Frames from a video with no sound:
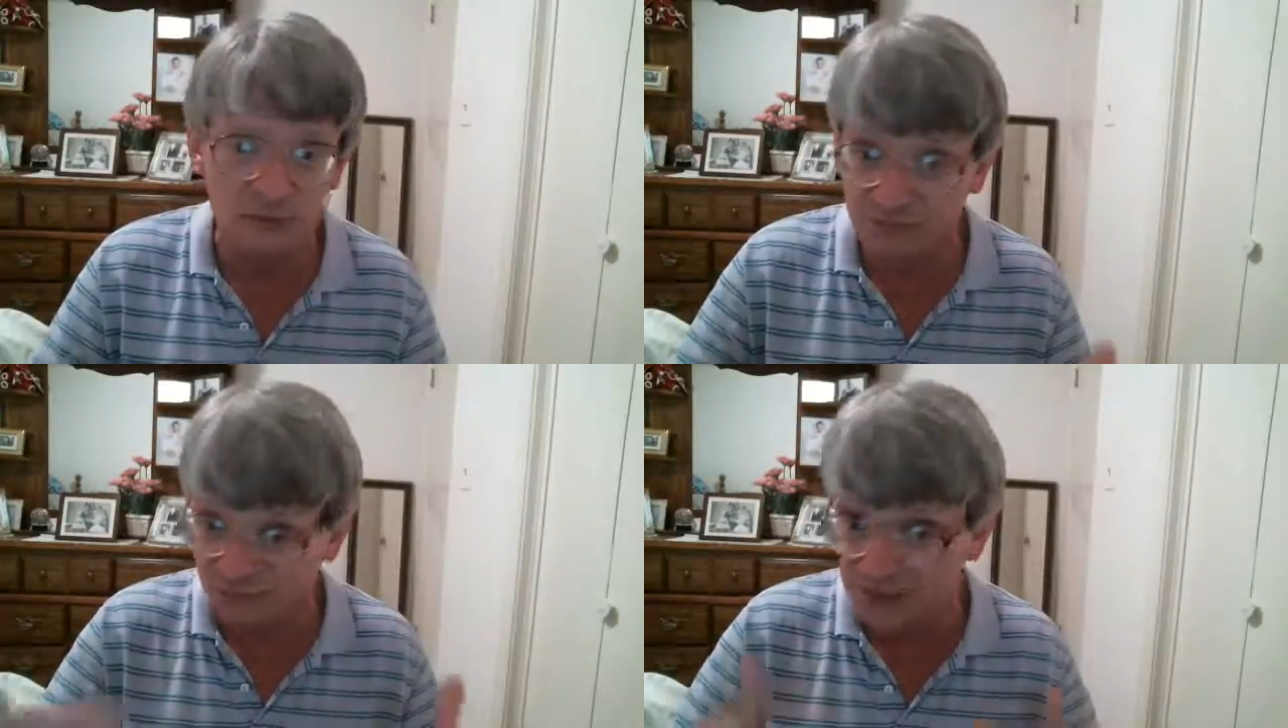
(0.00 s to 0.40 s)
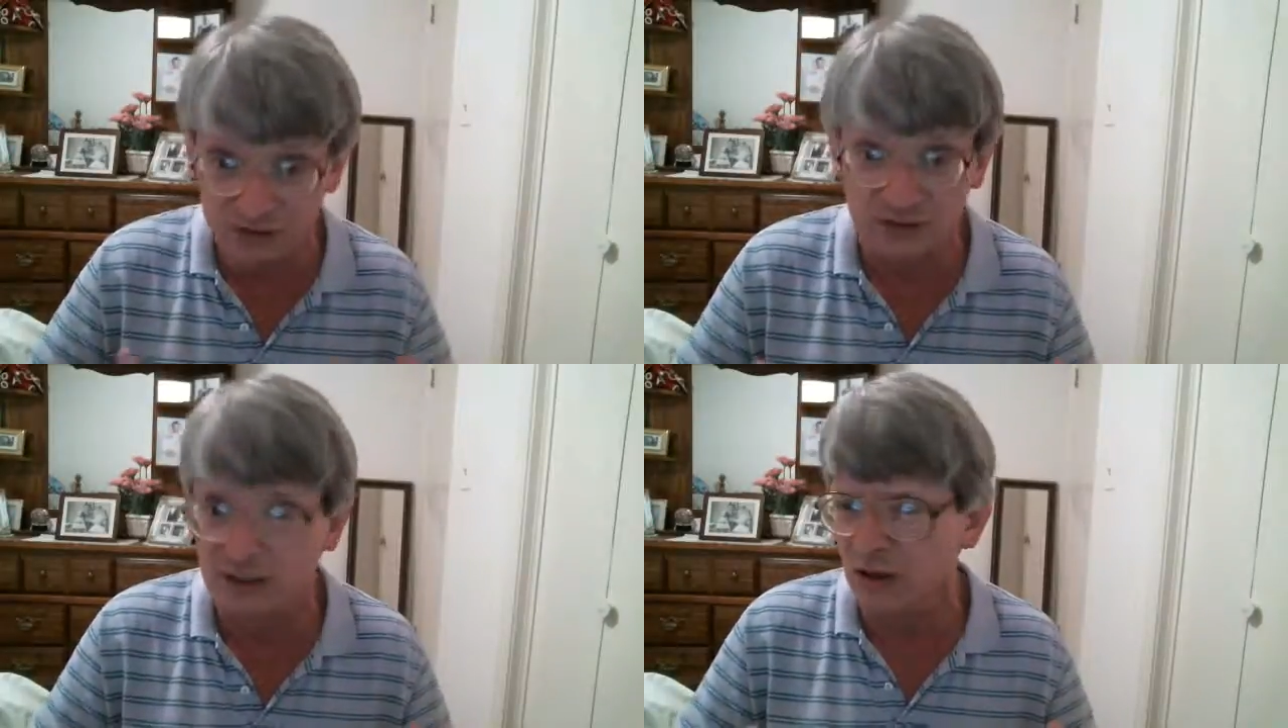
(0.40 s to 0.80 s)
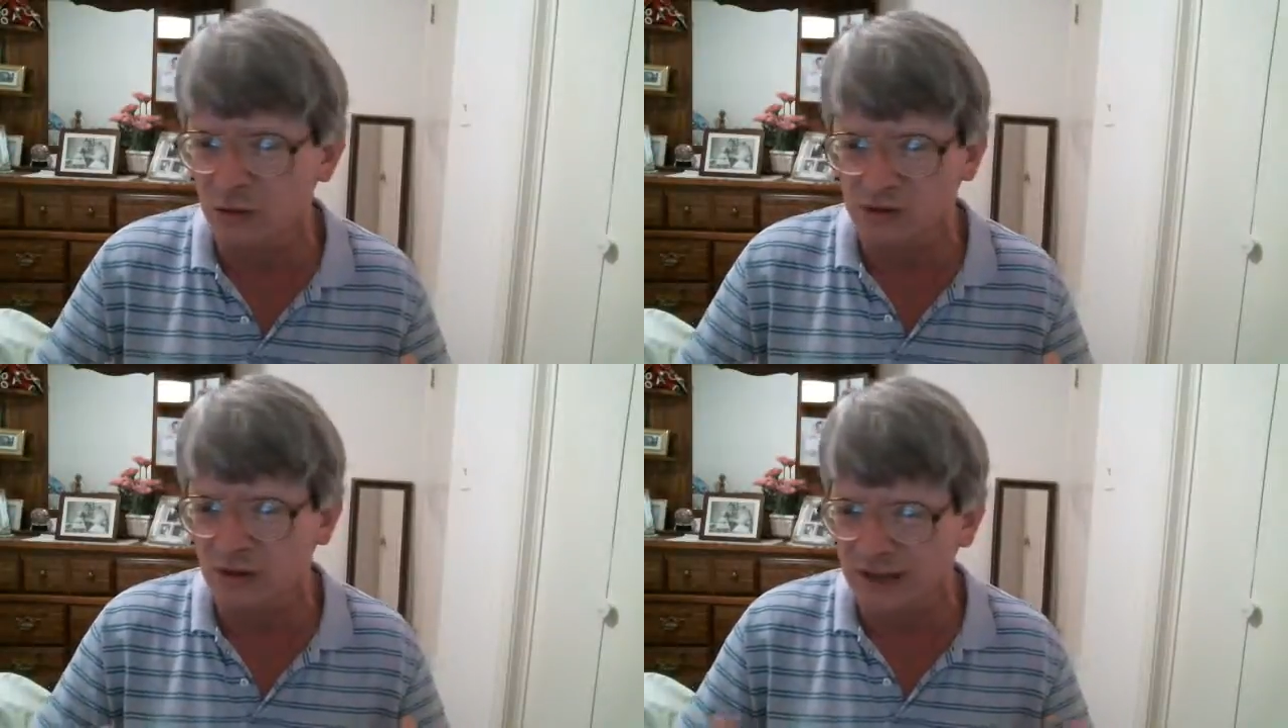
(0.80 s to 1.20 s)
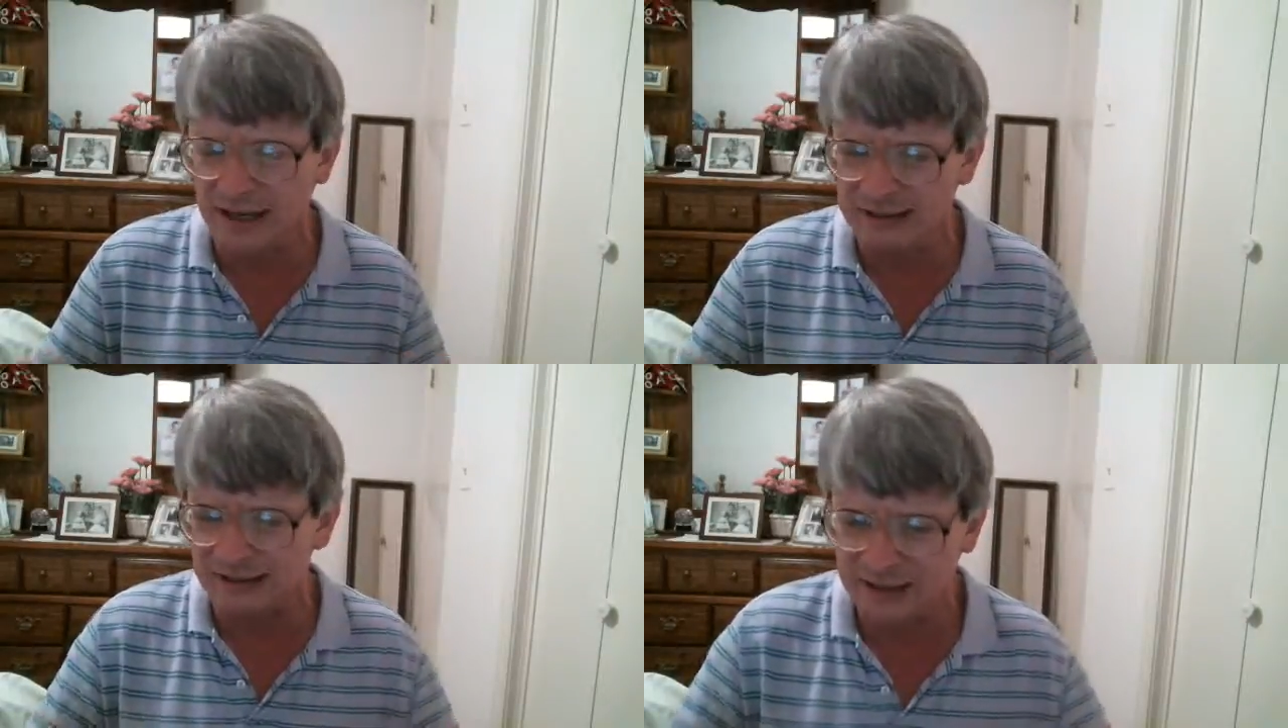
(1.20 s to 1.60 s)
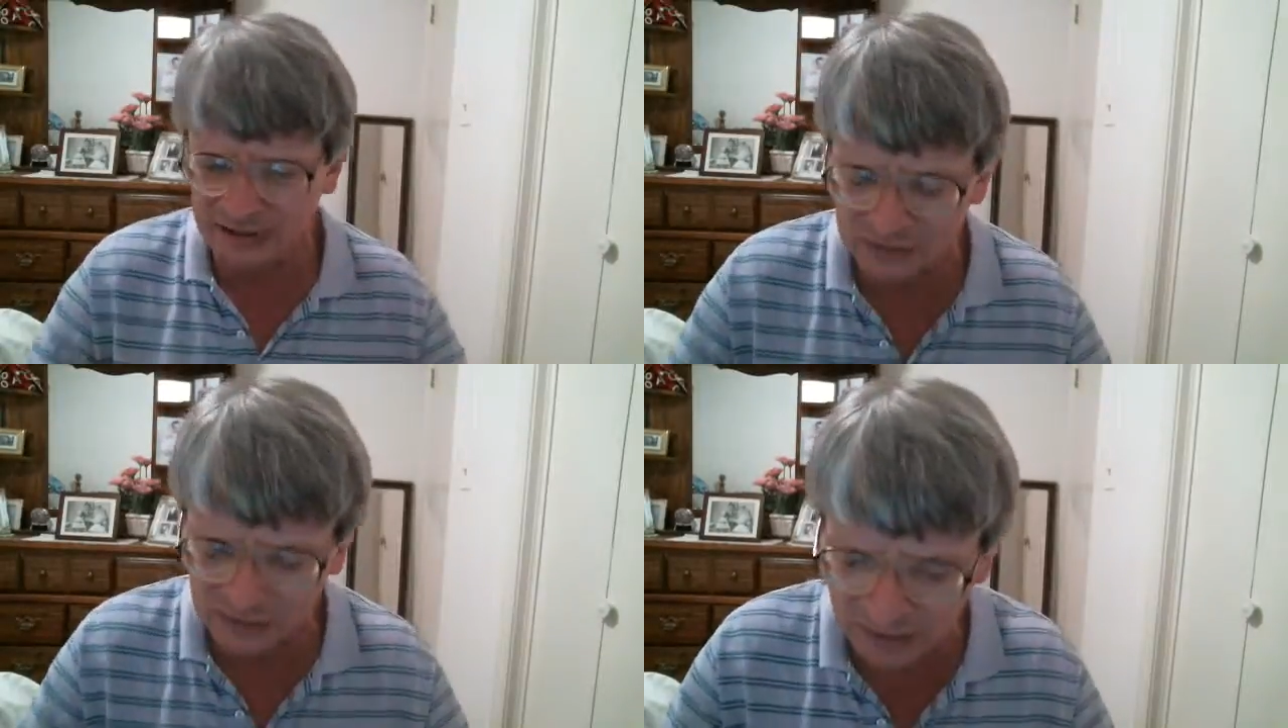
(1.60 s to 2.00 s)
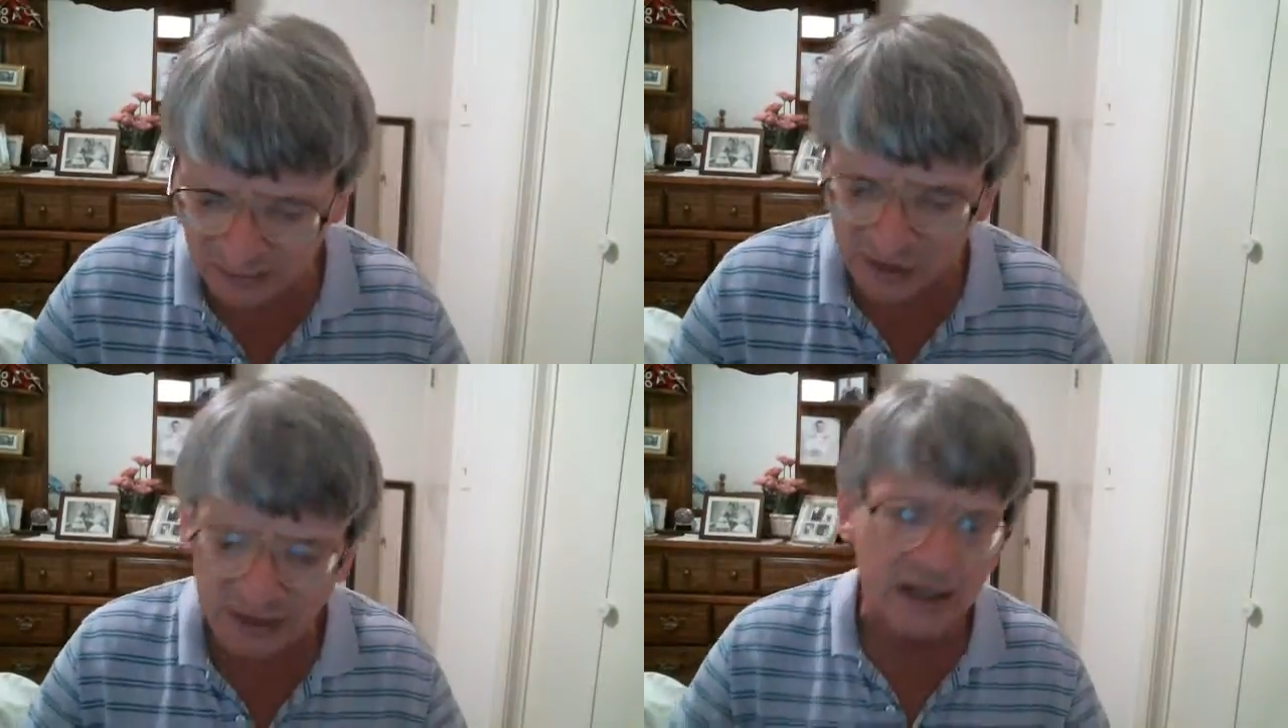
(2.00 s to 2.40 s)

Officially closed in 1987.